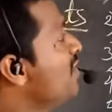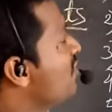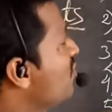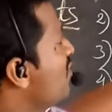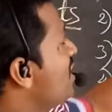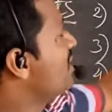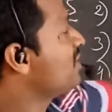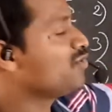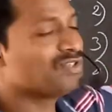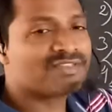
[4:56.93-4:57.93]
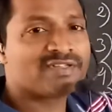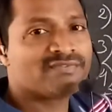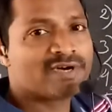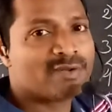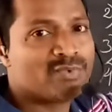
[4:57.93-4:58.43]
So what are the uses of
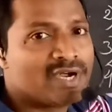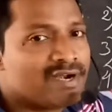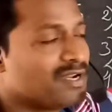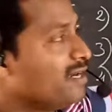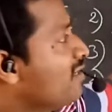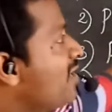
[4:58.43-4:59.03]
carbohydrate?